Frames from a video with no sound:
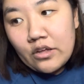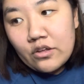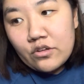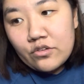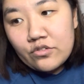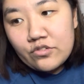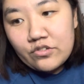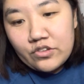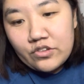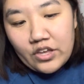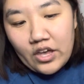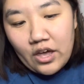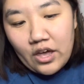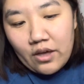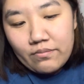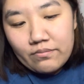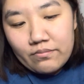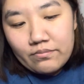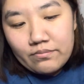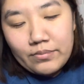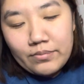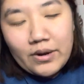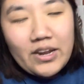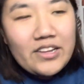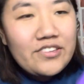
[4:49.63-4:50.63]
So yeah,
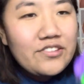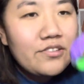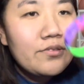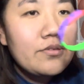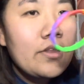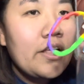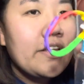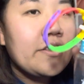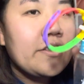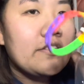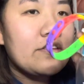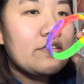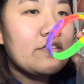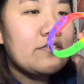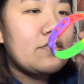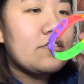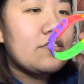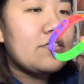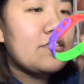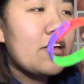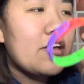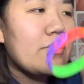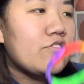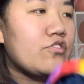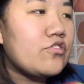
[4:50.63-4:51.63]
but I do like this.
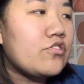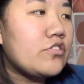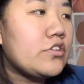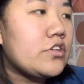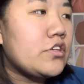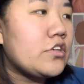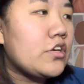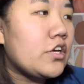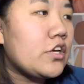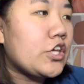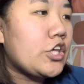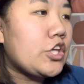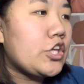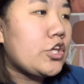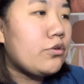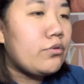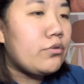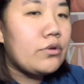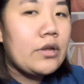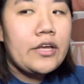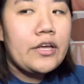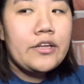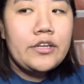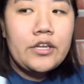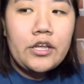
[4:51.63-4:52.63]
It's actually a cute
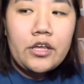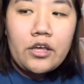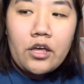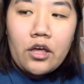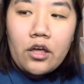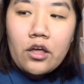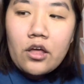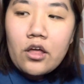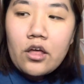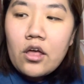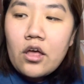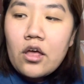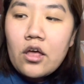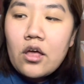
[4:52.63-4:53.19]
idea.